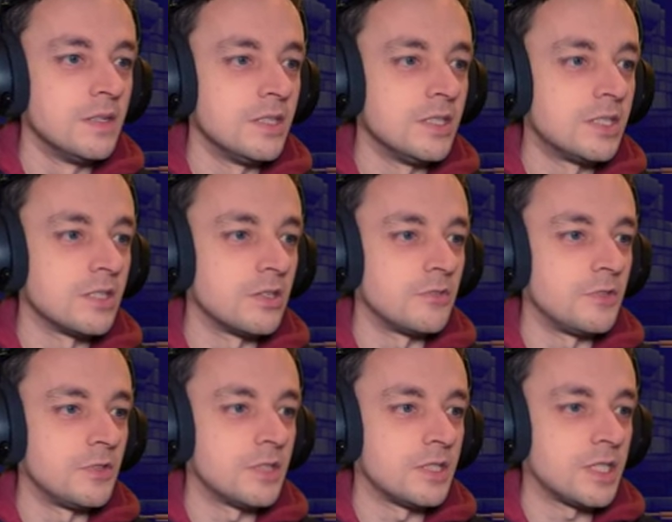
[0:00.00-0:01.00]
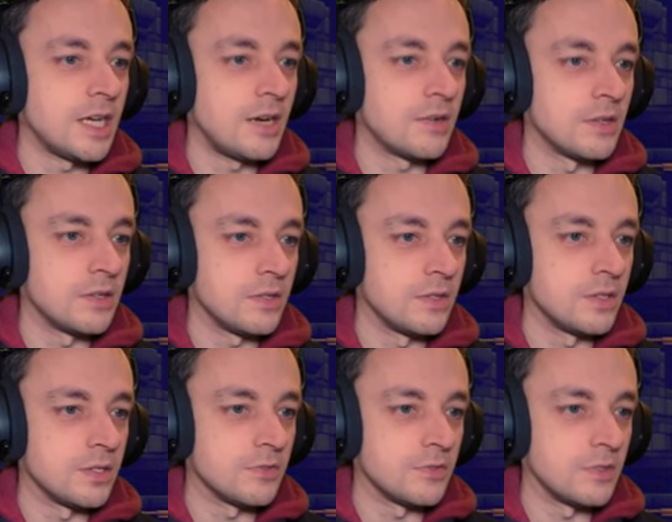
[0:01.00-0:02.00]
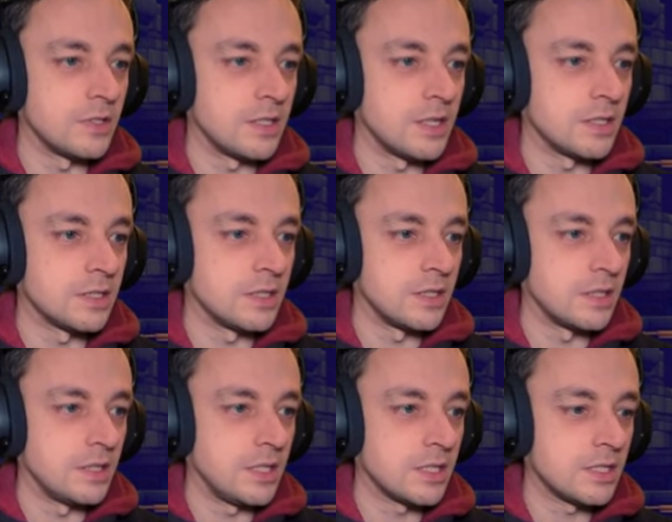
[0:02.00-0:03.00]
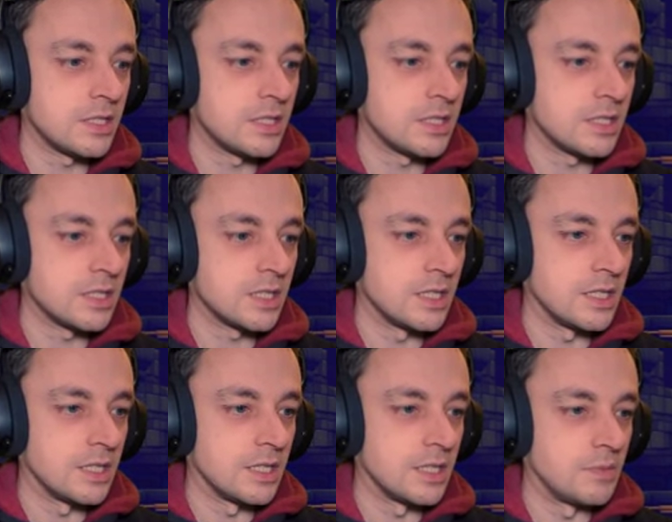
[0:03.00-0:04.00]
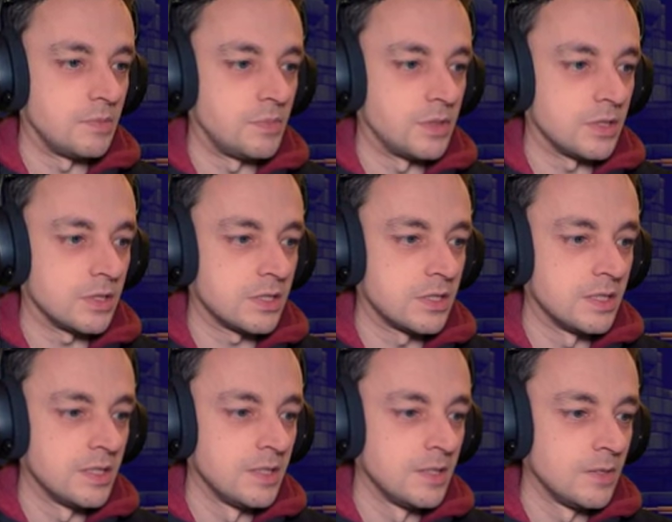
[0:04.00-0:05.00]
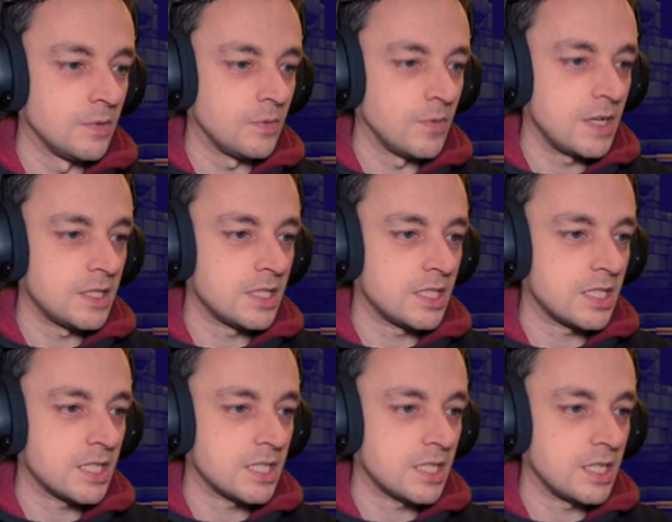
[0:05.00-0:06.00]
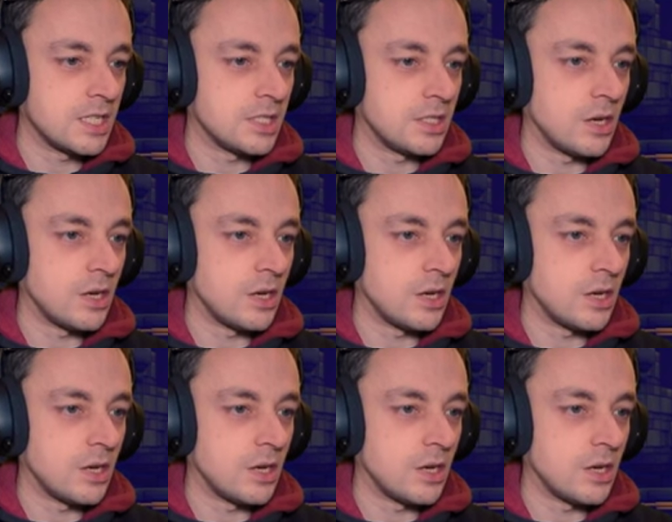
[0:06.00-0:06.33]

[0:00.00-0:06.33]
Is there a further down? I think there is a further down, isn't there? Yes, uh, but where's this destination?